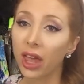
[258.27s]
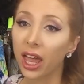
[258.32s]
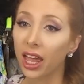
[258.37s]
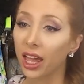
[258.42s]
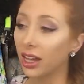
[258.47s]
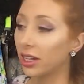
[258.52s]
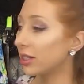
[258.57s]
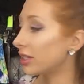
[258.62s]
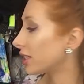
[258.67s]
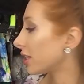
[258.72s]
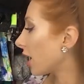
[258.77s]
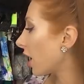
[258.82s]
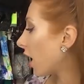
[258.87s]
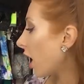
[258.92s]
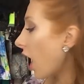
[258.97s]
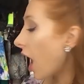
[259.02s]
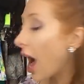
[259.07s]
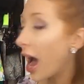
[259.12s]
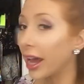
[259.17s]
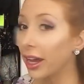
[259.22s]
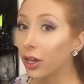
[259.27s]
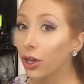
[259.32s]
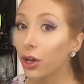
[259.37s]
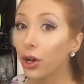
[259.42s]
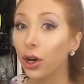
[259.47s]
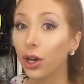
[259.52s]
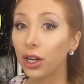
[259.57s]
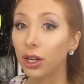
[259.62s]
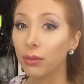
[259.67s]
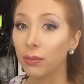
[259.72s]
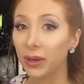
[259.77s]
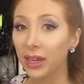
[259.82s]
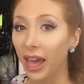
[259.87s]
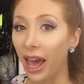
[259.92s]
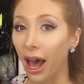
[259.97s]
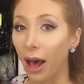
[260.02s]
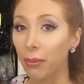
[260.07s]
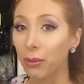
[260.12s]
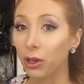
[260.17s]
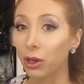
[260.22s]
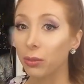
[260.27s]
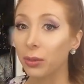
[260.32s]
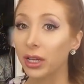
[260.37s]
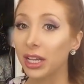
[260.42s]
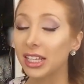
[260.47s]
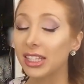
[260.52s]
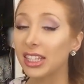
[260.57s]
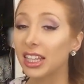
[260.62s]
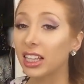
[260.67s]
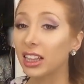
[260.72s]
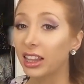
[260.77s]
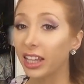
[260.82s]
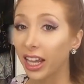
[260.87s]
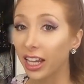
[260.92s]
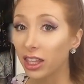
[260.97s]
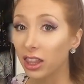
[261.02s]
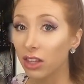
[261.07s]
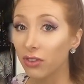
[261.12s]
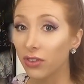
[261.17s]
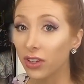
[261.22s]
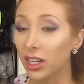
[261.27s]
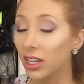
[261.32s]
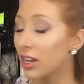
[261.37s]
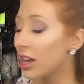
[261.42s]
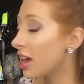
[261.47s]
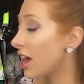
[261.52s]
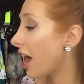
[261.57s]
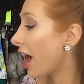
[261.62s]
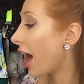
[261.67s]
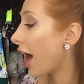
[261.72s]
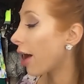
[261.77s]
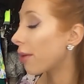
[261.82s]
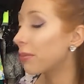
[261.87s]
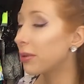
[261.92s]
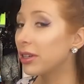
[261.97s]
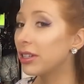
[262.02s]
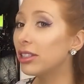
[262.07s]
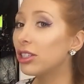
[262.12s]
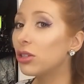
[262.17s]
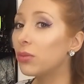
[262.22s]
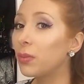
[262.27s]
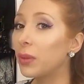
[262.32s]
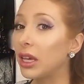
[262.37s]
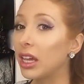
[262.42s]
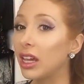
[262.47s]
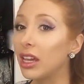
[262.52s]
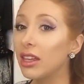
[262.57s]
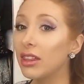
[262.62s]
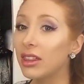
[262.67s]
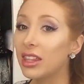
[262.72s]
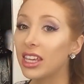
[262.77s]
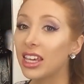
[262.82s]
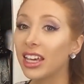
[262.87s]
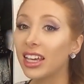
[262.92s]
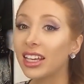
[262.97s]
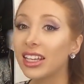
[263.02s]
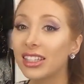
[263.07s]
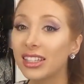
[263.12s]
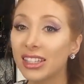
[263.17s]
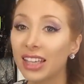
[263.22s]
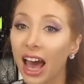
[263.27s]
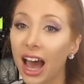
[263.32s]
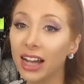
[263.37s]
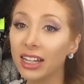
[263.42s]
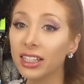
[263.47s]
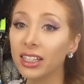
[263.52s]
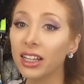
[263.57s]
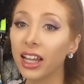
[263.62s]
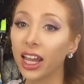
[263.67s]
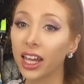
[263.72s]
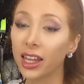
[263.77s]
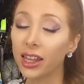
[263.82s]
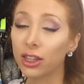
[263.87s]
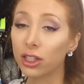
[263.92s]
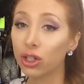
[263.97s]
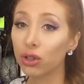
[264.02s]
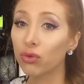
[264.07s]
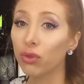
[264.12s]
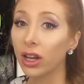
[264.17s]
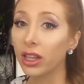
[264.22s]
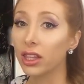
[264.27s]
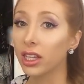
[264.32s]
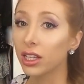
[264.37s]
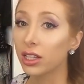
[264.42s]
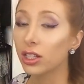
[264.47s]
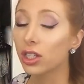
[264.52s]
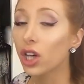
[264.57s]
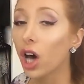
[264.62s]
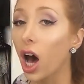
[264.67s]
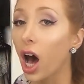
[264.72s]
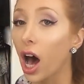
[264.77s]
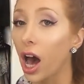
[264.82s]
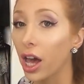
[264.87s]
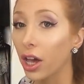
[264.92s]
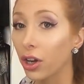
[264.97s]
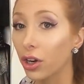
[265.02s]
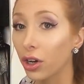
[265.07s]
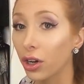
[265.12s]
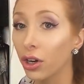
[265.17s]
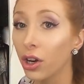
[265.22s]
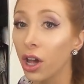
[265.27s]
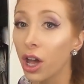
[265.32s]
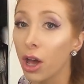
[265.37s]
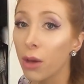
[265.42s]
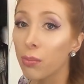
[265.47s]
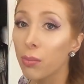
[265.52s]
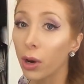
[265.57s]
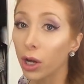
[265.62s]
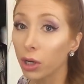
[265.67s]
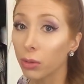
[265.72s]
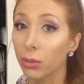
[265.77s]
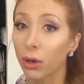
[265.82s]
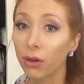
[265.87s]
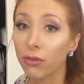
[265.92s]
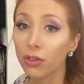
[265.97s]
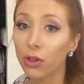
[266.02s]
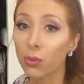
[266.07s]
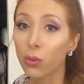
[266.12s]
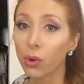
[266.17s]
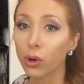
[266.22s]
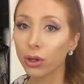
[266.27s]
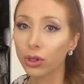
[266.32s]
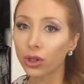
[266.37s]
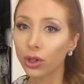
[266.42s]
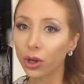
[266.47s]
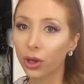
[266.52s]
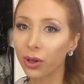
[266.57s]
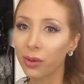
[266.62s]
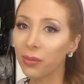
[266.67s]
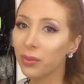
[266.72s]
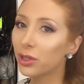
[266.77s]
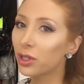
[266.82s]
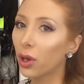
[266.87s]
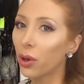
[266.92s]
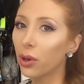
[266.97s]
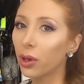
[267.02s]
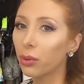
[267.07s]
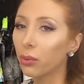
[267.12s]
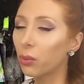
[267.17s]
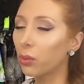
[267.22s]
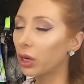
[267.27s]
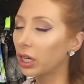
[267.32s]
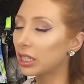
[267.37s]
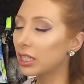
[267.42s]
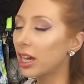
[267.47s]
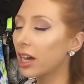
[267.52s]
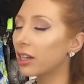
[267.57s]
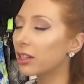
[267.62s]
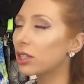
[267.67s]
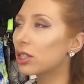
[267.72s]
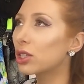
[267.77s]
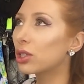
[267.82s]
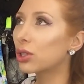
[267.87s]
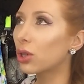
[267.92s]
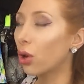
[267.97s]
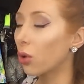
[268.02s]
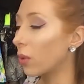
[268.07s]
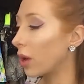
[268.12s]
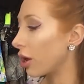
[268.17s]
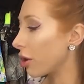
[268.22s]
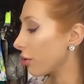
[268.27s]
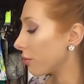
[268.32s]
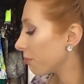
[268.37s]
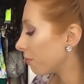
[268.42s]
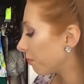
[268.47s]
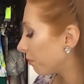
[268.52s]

and I couldn't be happier because the length of it happened to be the exact length to run the entire bottom of the wardrobe. So it worked out so well.